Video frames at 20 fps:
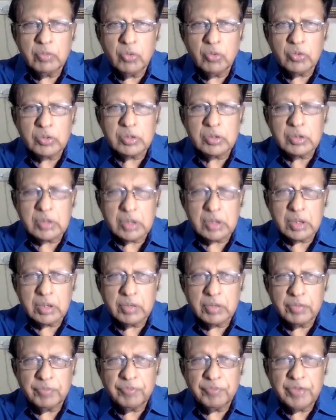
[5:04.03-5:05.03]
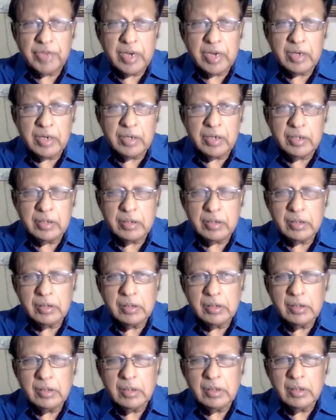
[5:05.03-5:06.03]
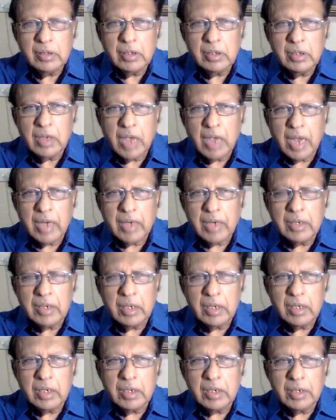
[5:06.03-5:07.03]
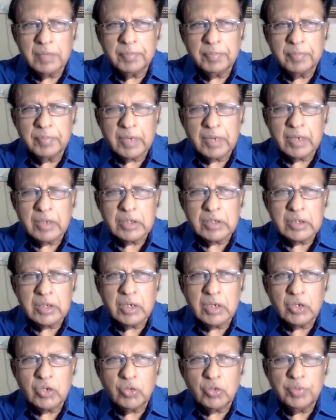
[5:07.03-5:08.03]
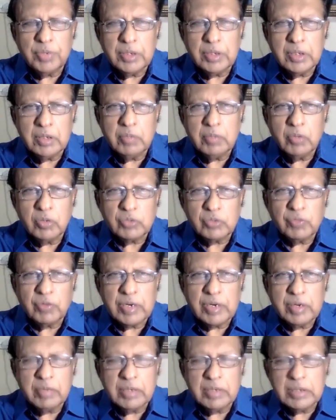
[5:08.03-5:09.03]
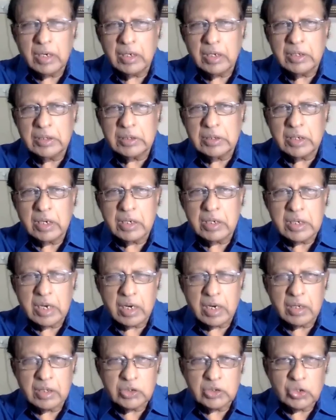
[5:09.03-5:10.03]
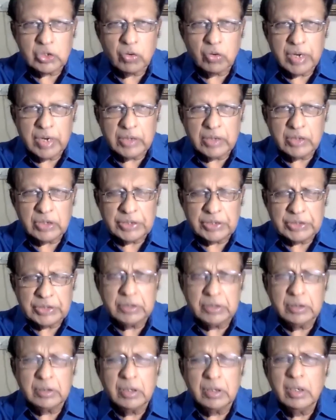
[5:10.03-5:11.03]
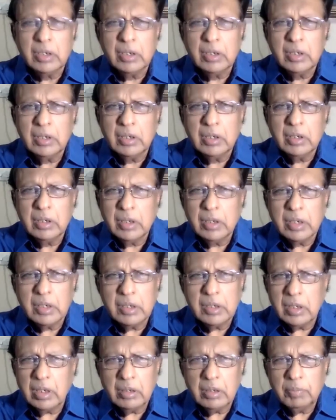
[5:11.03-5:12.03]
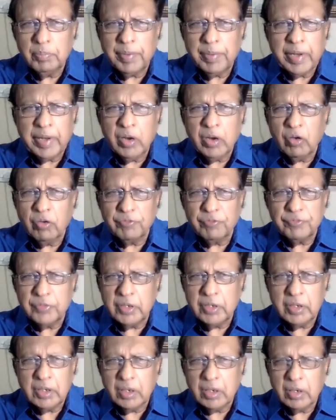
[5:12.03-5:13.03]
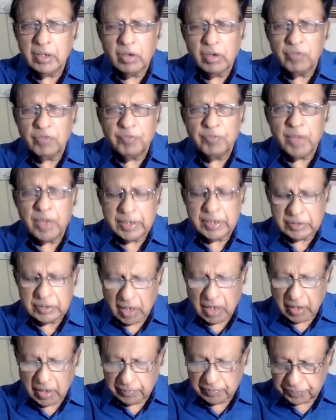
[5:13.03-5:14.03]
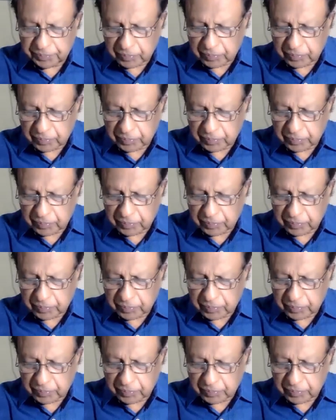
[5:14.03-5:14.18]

most uh, feared and um, considered to be the most fundamentalist and terrorist organization in the pay of, the, of Pakistan.